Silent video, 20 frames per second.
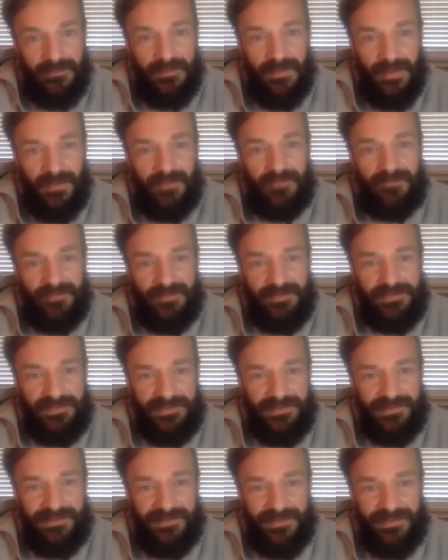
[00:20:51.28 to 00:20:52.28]
Yeah, for
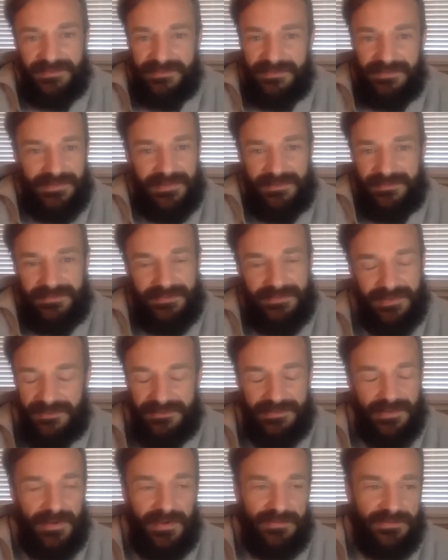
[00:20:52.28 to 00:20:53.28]
sure.
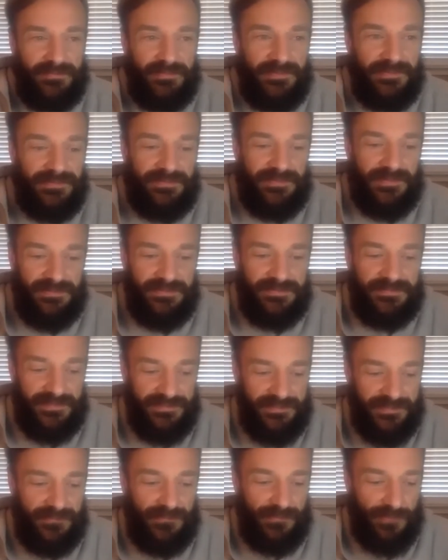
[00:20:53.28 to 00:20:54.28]
It's awesome. It's
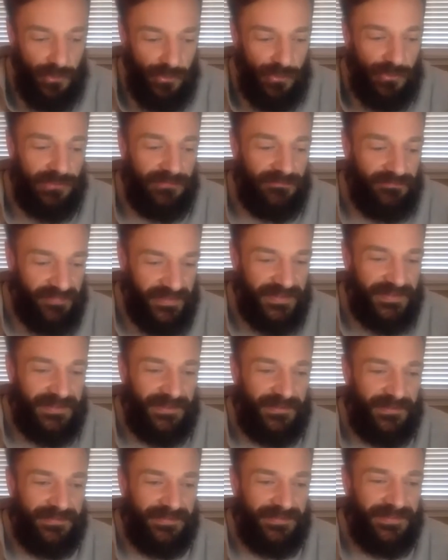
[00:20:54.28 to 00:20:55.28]
just a cool
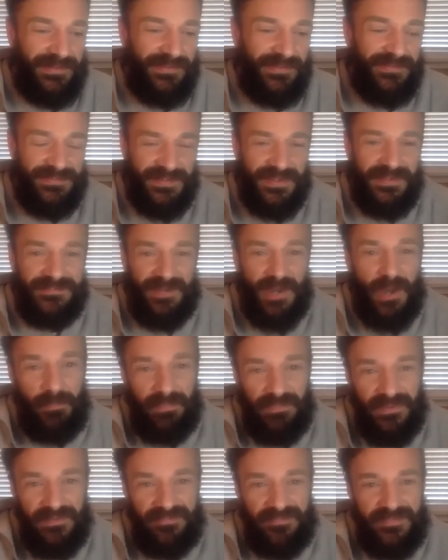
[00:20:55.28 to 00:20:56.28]
video. You know, it's
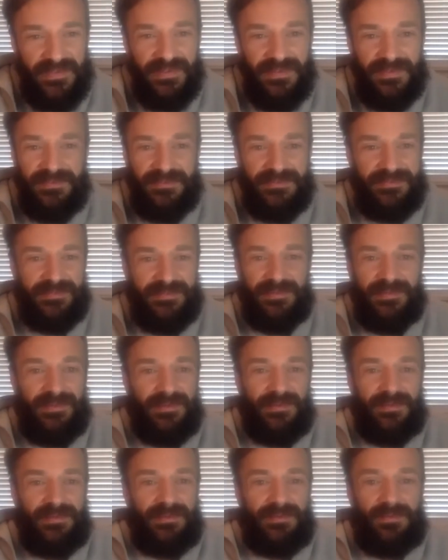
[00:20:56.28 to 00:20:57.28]
uplifting. It's
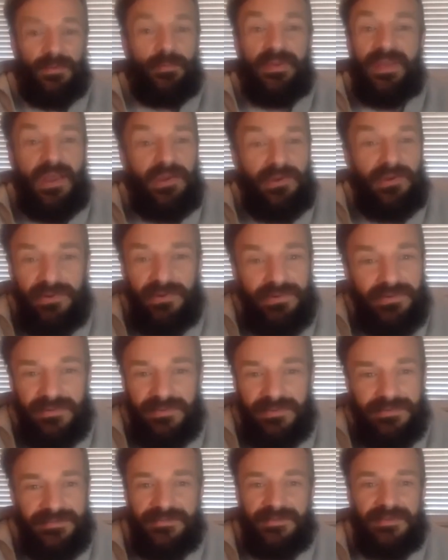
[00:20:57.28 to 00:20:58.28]
nobody got
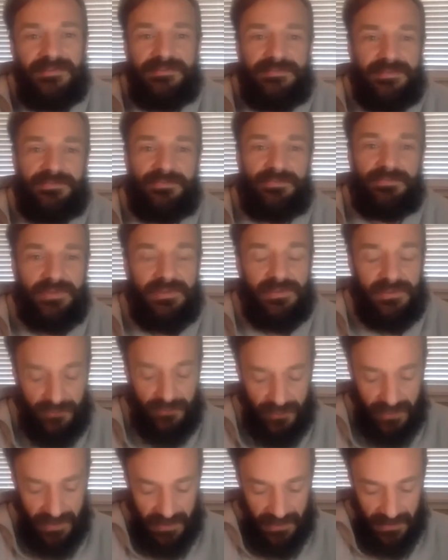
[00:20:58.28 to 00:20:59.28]
hurt. It's just really
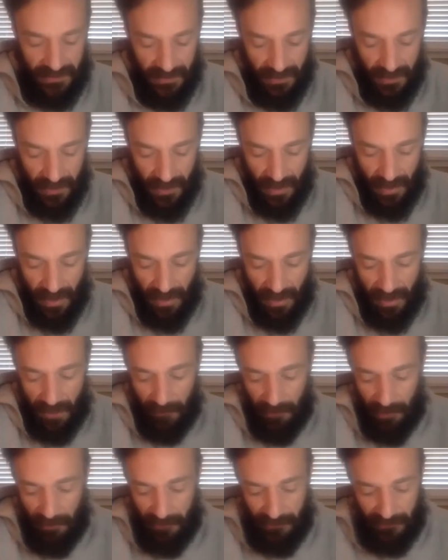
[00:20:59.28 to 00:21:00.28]
great.
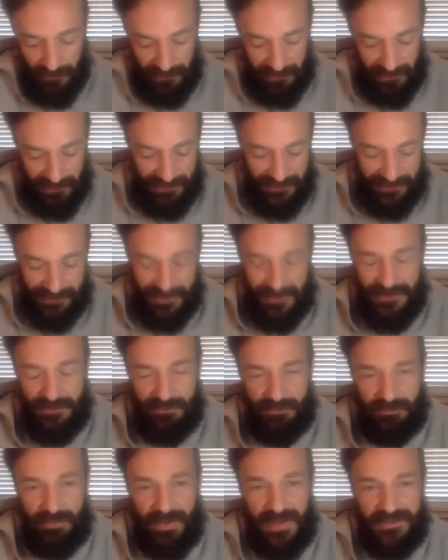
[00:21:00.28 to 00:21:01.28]
I was wondering,
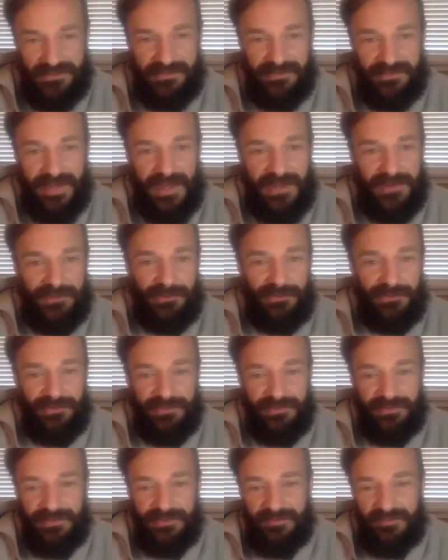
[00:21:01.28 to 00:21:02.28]
has Petzl gotten a
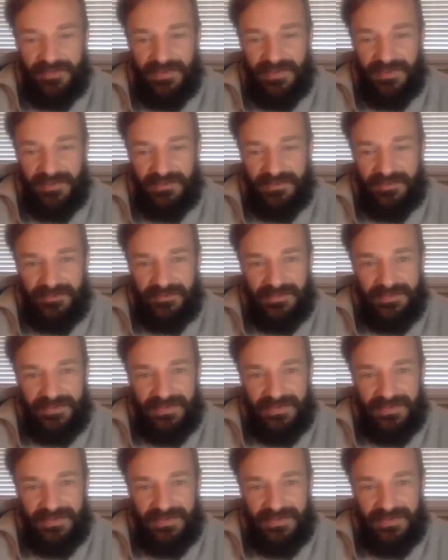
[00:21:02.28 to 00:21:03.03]
hold of either of you